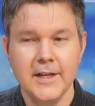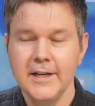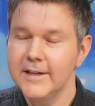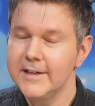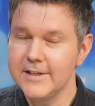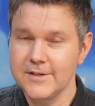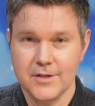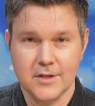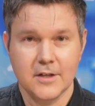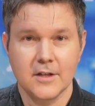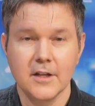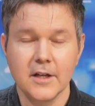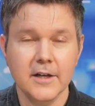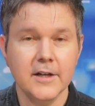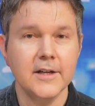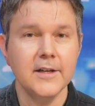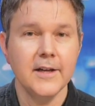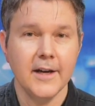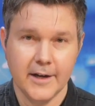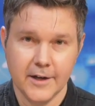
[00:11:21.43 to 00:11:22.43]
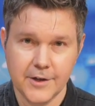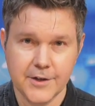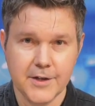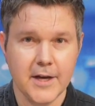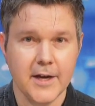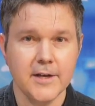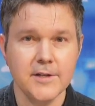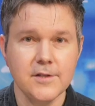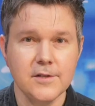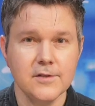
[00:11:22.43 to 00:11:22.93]
Is it clunky? Hell
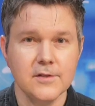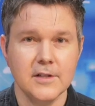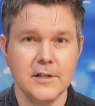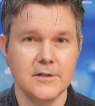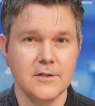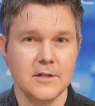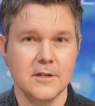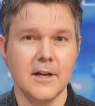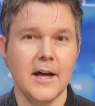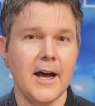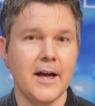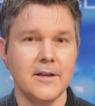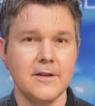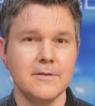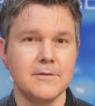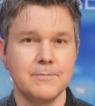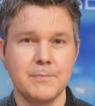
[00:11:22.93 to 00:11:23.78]
yes. Is it at